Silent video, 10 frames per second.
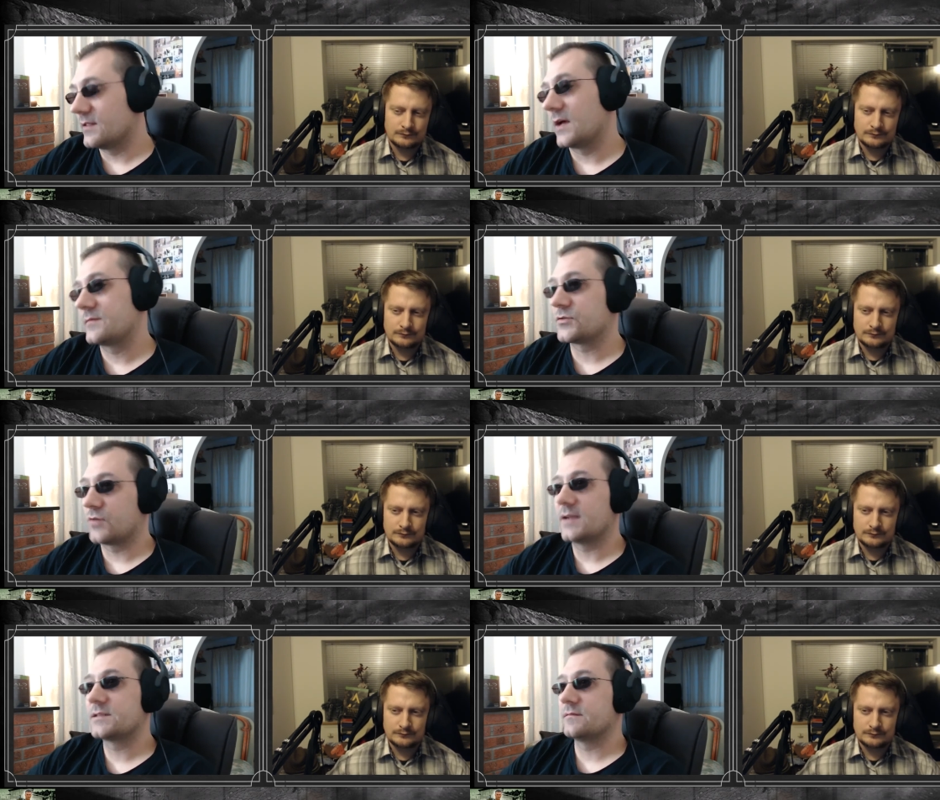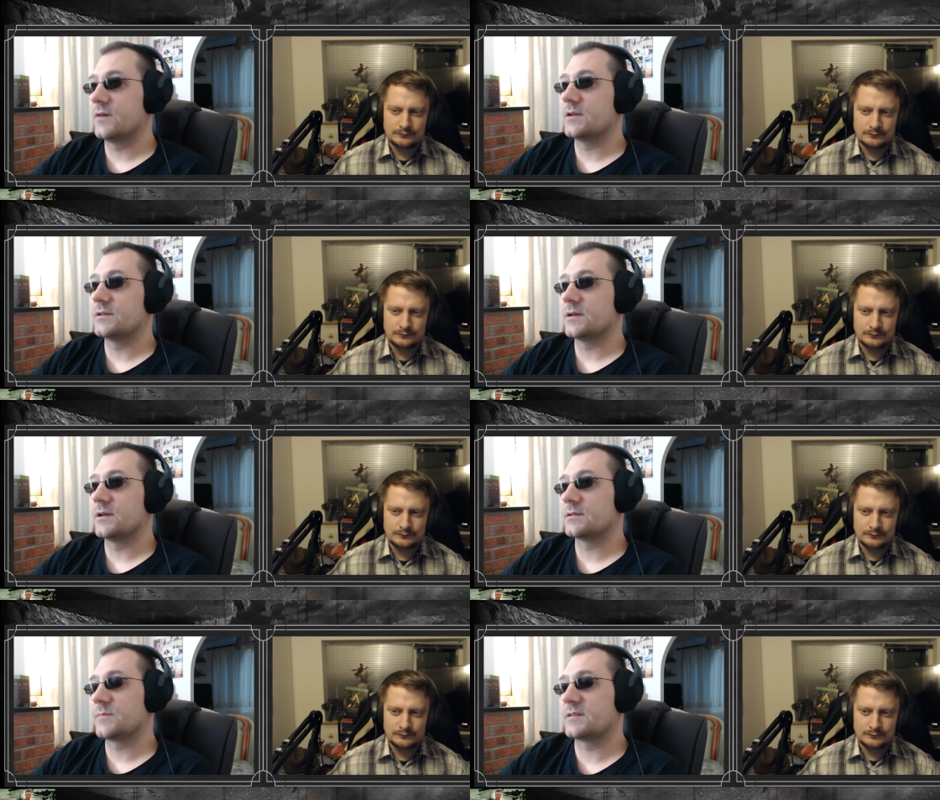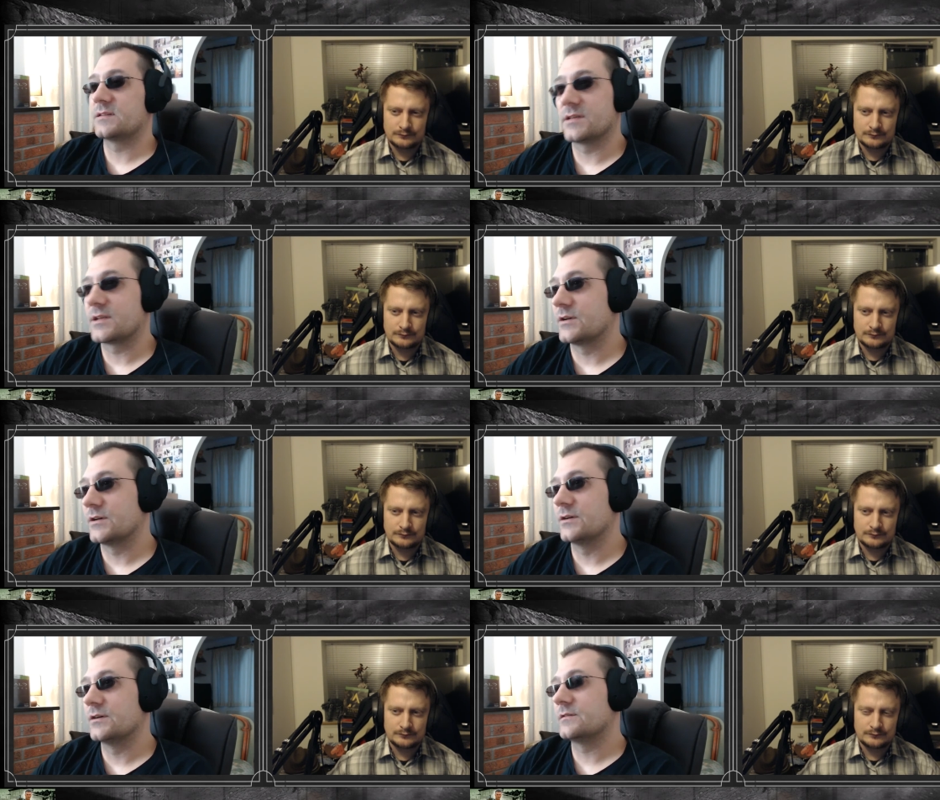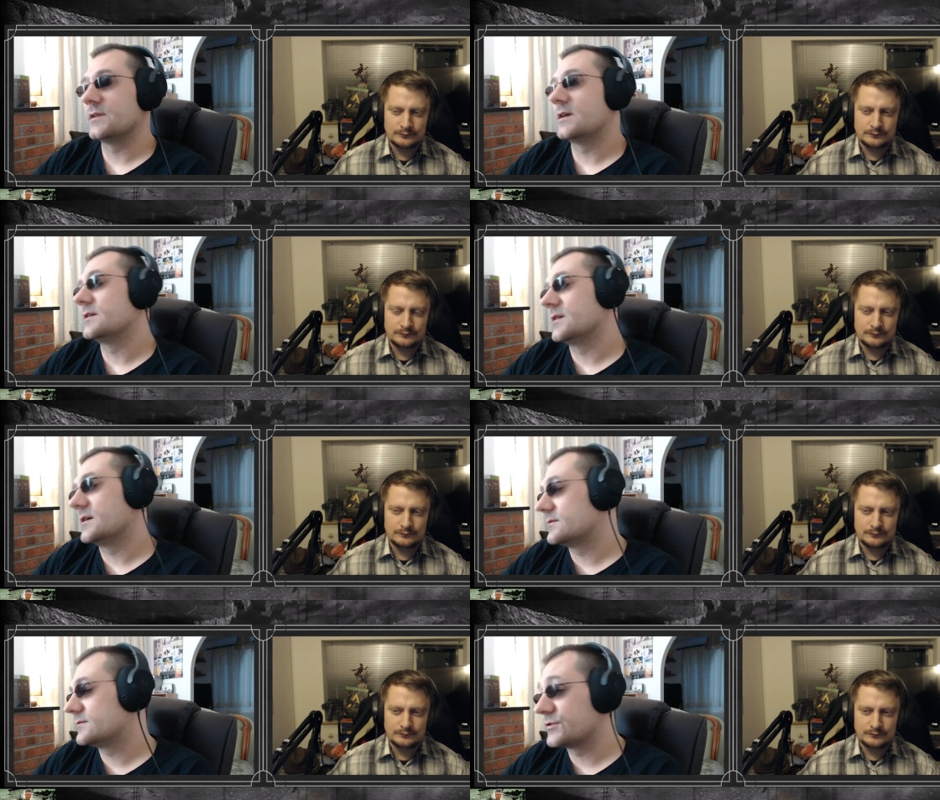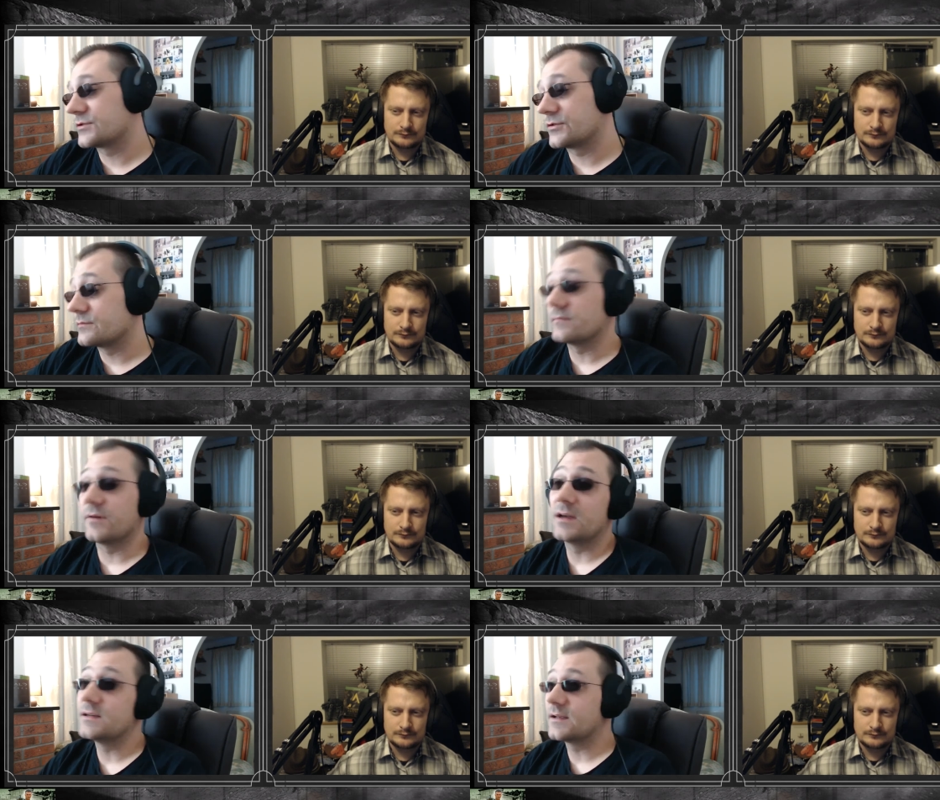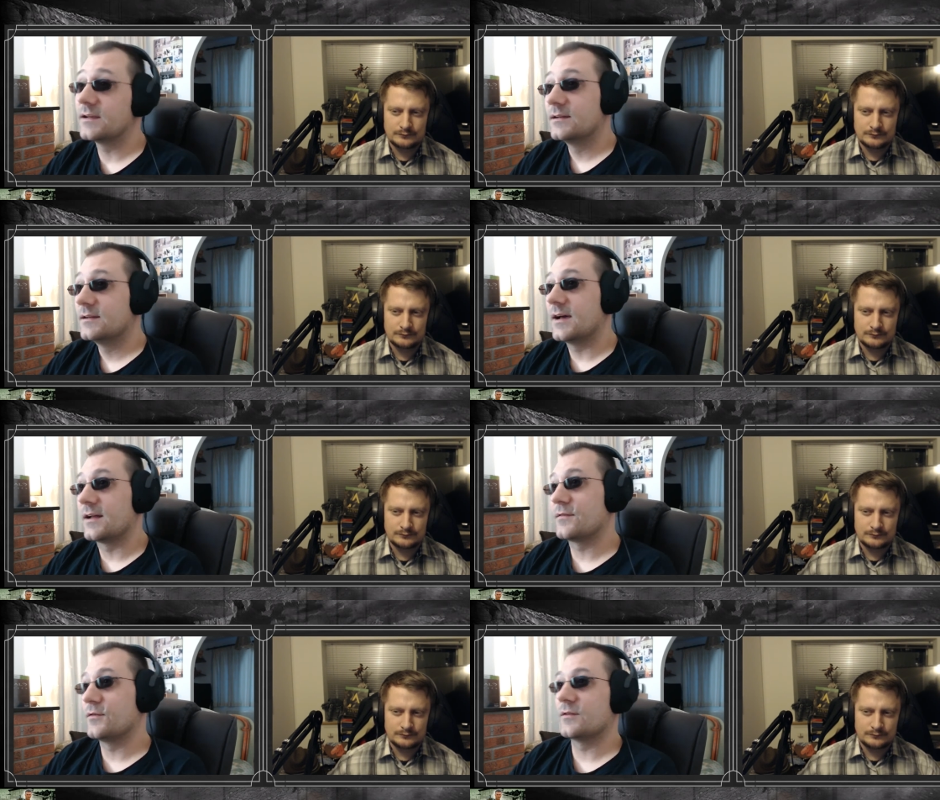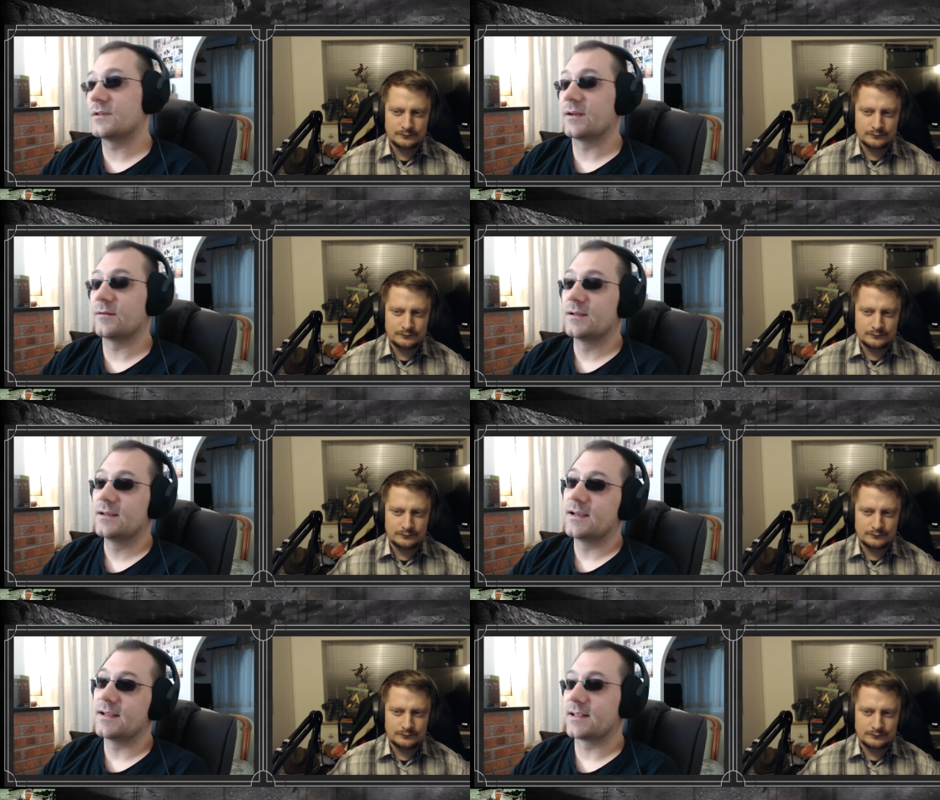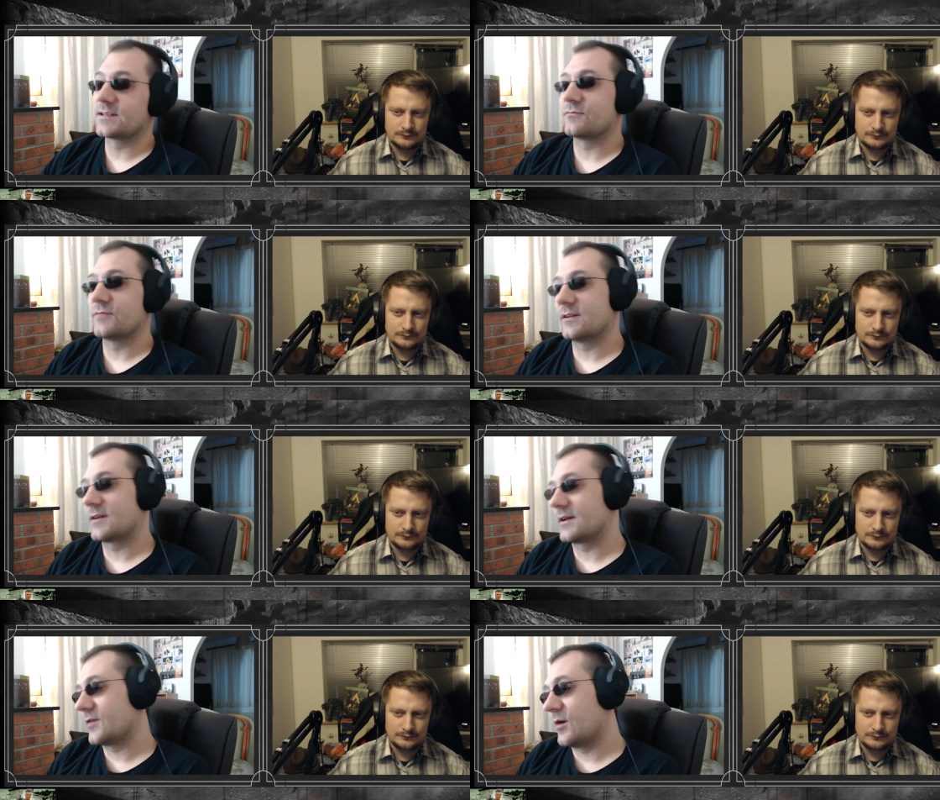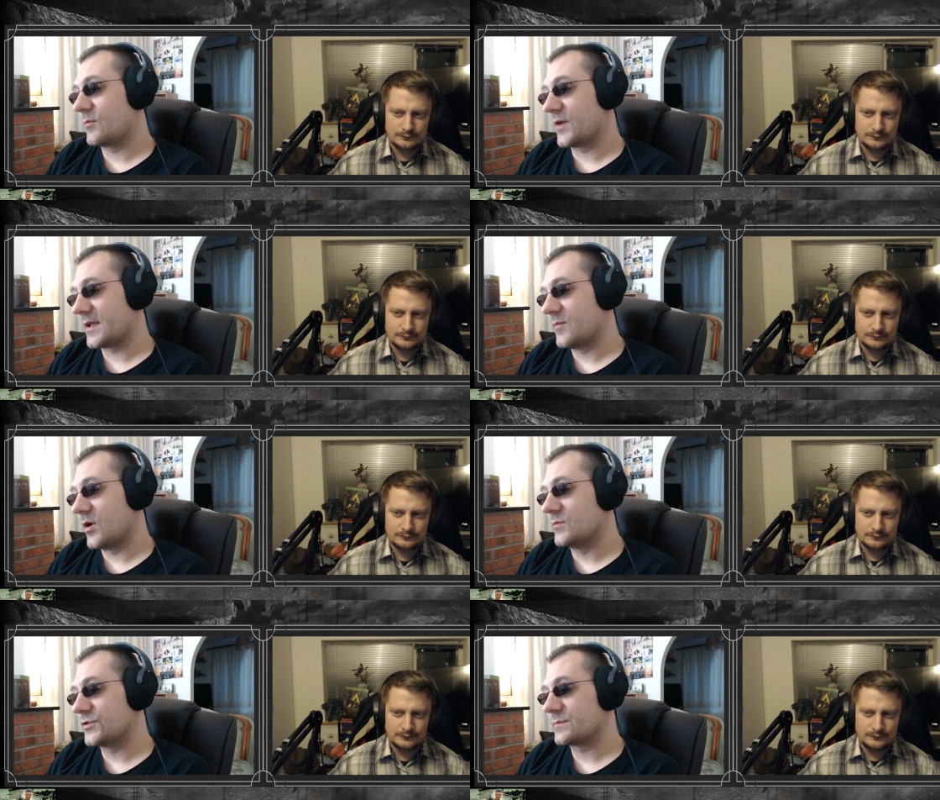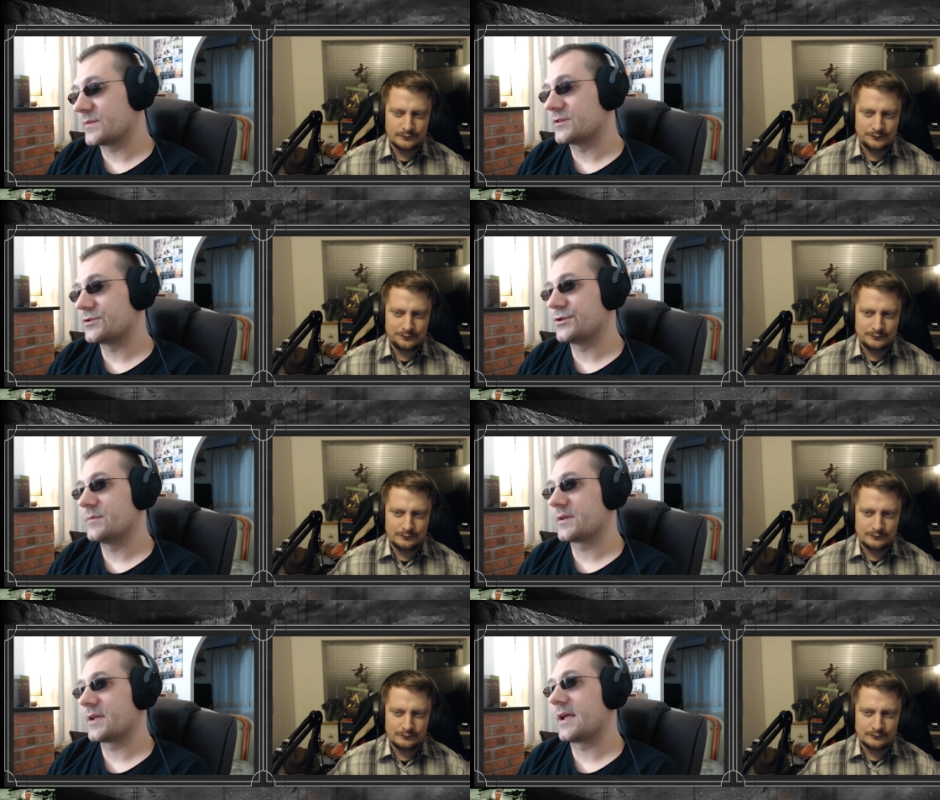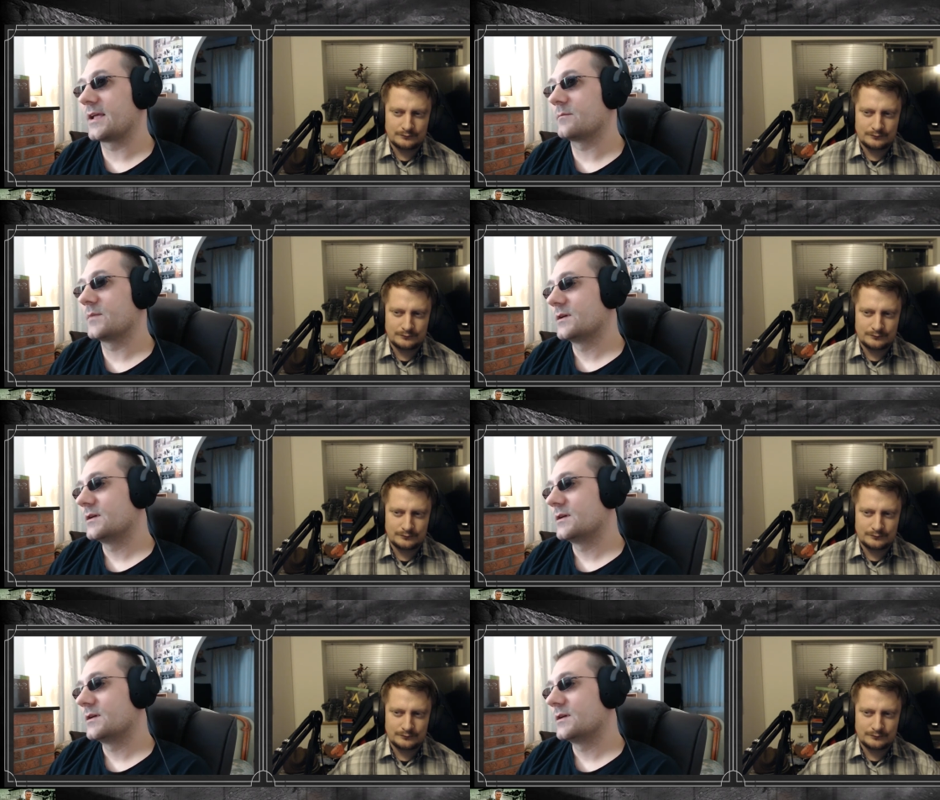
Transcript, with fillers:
Speaker 1: life, tried to find her as best as he could, and, and, and just couldn't find her. And I thought, you know, that's a real kind of heartbreaking moment, just because she became,